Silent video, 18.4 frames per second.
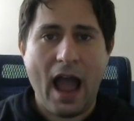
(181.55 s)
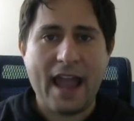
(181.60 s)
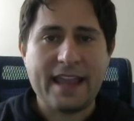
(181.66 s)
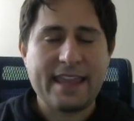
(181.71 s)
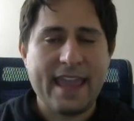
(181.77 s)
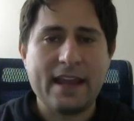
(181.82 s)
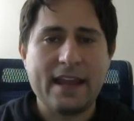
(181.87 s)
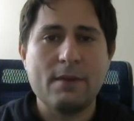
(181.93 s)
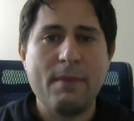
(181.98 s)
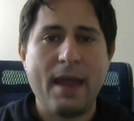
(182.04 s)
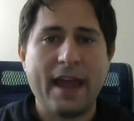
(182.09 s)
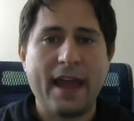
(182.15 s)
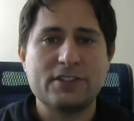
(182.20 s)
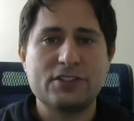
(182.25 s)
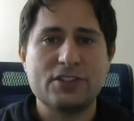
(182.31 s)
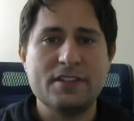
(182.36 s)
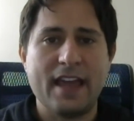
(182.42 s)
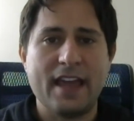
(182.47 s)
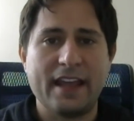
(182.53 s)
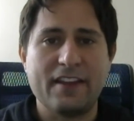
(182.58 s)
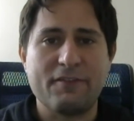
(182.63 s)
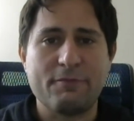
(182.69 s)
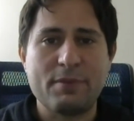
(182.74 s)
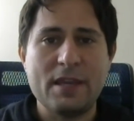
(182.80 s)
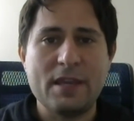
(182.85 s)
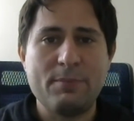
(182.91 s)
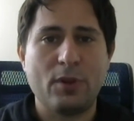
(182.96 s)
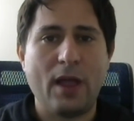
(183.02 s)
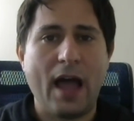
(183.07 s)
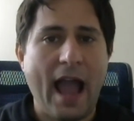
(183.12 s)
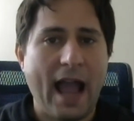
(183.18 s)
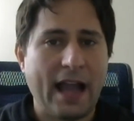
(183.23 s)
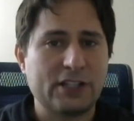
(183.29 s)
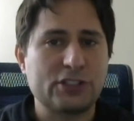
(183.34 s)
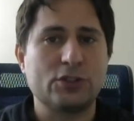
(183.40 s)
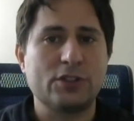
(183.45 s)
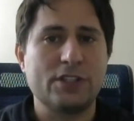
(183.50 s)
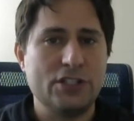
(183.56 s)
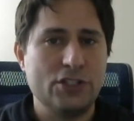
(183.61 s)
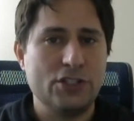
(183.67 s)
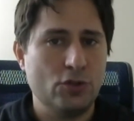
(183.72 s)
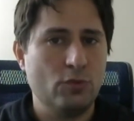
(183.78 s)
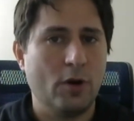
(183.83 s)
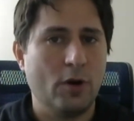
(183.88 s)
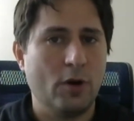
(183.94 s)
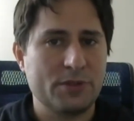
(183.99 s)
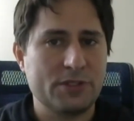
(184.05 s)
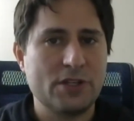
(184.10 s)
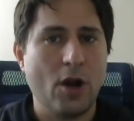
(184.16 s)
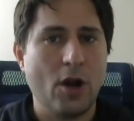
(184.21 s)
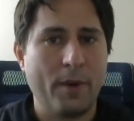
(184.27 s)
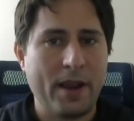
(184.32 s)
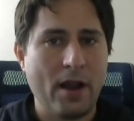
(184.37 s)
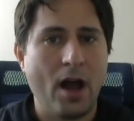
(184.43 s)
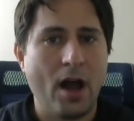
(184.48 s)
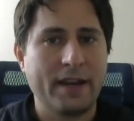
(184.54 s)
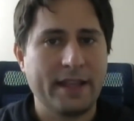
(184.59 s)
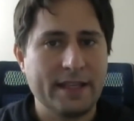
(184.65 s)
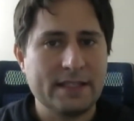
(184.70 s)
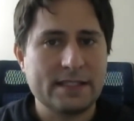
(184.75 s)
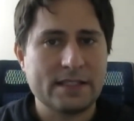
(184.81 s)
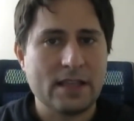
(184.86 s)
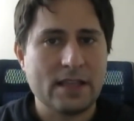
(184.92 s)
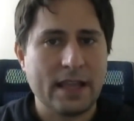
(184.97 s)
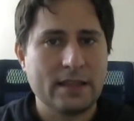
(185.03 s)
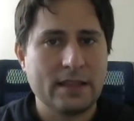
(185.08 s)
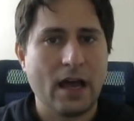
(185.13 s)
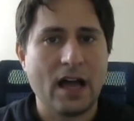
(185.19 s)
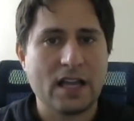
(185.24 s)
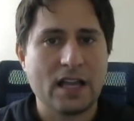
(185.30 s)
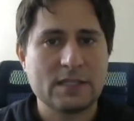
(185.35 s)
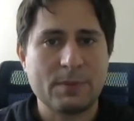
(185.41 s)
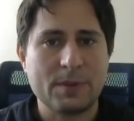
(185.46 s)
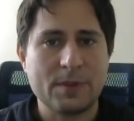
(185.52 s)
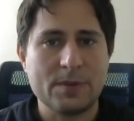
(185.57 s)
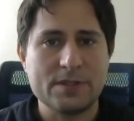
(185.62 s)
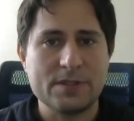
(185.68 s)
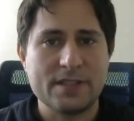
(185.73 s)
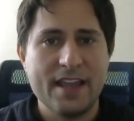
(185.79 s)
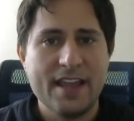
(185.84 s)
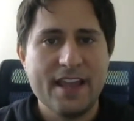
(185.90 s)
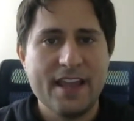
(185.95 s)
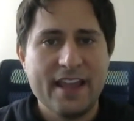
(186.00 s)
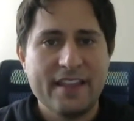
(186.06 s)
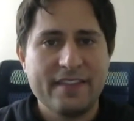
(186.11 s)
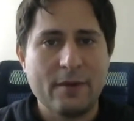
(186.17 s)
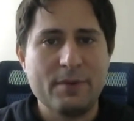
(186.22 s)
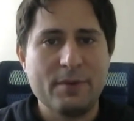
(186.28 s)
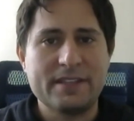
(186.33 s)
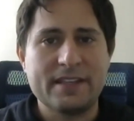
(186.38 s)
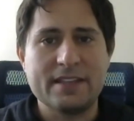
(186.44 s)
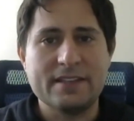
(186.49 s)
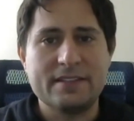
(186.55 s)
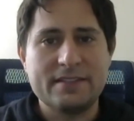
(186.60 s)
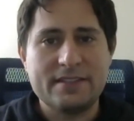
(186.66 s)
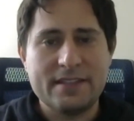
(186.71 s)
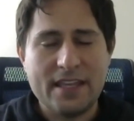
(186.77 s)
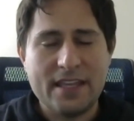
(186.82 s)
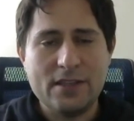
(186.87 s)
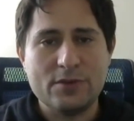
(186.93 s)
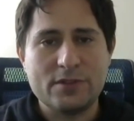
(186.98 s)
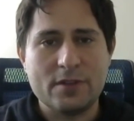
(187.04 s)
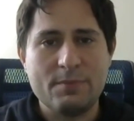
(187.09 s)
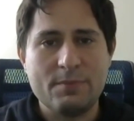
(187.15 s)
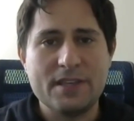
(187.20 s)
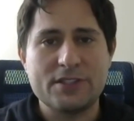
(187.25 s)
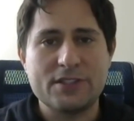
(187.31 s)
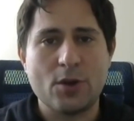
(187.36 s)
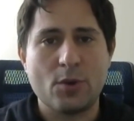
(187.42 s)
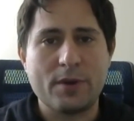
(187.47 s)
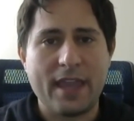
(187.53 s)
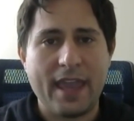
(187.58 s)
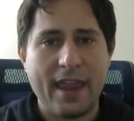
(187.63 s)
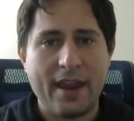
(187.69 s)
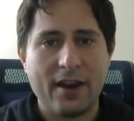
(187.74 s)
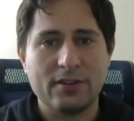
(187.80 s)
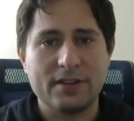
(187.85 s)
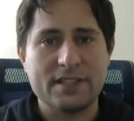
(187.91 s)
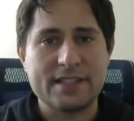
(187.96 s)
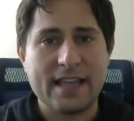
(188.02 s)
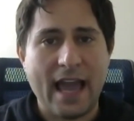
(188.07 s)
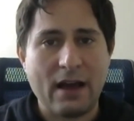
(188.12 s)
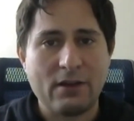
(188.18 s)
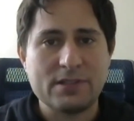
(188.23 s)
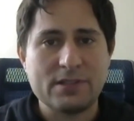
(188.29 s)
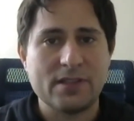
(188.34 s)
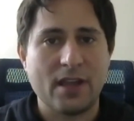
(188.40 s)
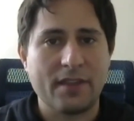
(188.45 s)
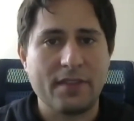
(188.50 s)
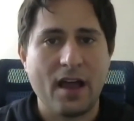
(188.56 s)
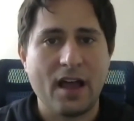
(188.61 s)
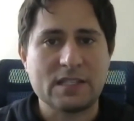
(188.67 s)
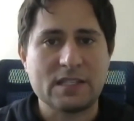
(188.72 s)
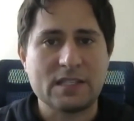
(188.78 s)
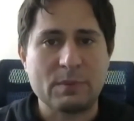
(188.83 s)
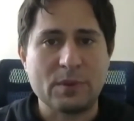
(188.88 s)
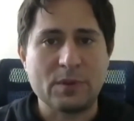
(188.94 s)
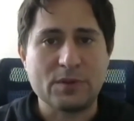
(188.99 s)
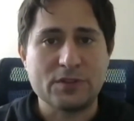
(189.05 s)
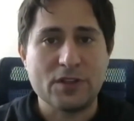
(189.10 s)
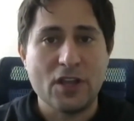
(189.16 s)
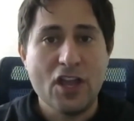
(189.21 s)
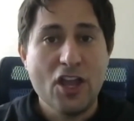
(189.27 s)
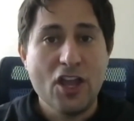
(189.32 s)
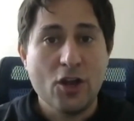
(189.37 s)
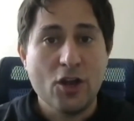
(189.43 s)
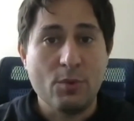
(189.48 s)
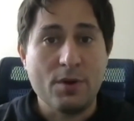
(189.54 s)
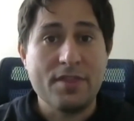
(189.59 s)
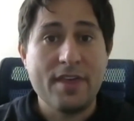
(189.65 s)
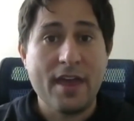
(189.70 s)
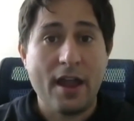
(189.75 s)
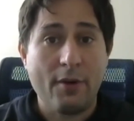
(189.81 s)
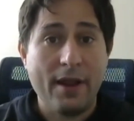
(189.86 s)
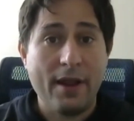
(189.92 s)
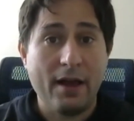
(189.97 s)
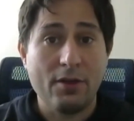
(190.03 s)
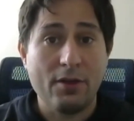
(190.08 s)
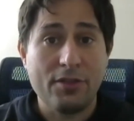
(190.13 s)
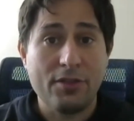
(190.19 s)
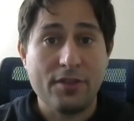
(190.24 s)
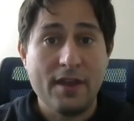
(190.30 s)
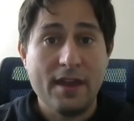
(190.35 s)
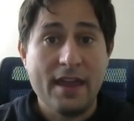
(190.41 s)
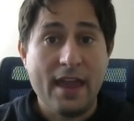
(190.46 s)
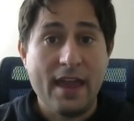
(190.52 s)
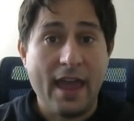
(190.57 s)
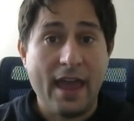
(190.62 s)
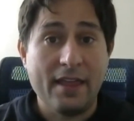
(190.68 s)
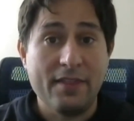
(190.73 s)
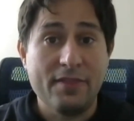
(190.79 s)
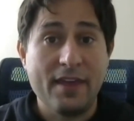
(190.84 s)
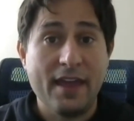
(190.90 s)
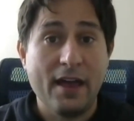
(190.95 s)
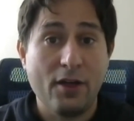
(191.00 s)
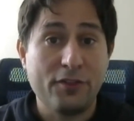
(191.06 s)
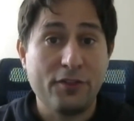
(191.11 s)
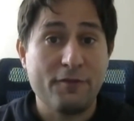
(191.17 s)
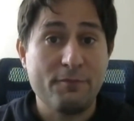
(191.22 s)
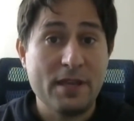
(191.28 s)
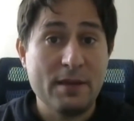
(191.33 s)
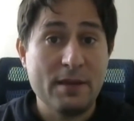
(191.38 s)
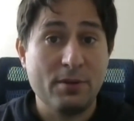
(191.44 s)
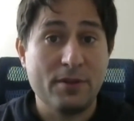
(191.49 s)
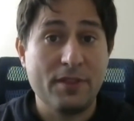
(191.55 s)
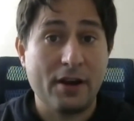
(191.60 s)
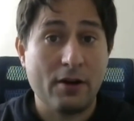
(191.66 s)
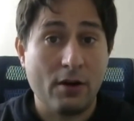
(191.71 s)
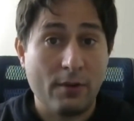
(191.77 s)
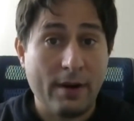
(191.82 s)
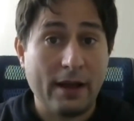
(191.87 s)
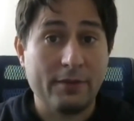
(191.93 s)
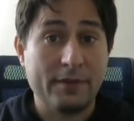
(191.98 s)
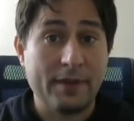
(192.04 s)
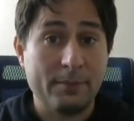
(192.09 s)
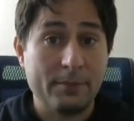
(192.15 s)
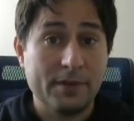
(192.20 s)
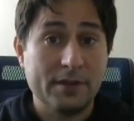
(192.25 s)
can't imagine that if people actually knew what was going on inside the hospitals, they would continue to be so careless outside the hospitals with their health and the health of people that are around them.